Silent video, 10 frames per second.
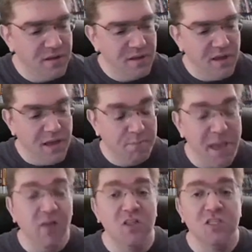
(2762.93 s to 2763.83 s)
And
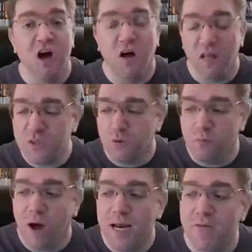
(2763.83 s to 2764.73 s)
Baylan Skoll, let's
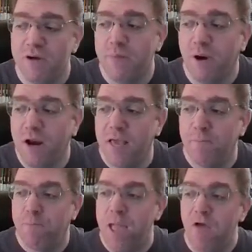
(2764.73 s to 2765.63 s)
remind everybody,
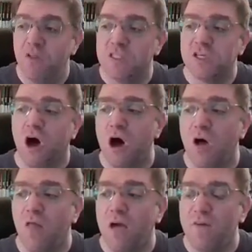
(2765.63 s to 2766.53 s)
Baylan
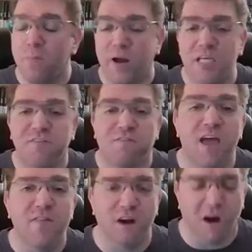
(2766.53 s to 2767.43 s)
Skoll, everybody's
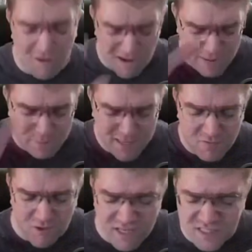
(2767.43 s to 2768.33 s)
favorite, R.I.P.
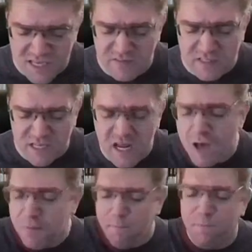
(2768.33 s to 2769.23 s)
Ray Stevenson,
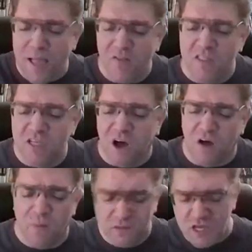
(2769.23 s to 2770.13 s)
but Baylan
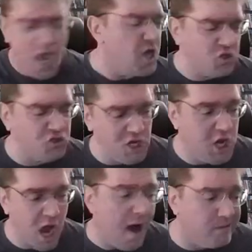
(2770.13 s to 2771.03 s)
Skoll, the most interesting
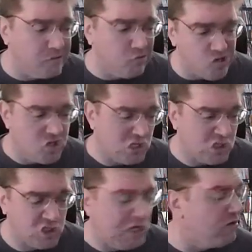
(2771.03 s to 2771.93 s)
character in this
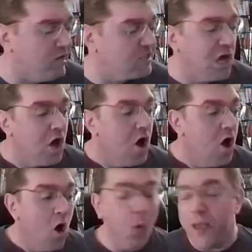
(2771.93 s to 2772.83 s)
series,
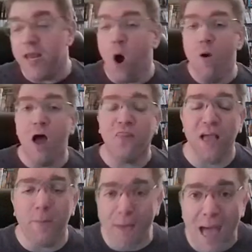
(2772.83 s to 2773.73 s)
who we know nothing
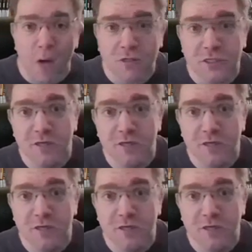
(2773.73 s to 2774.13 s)
about.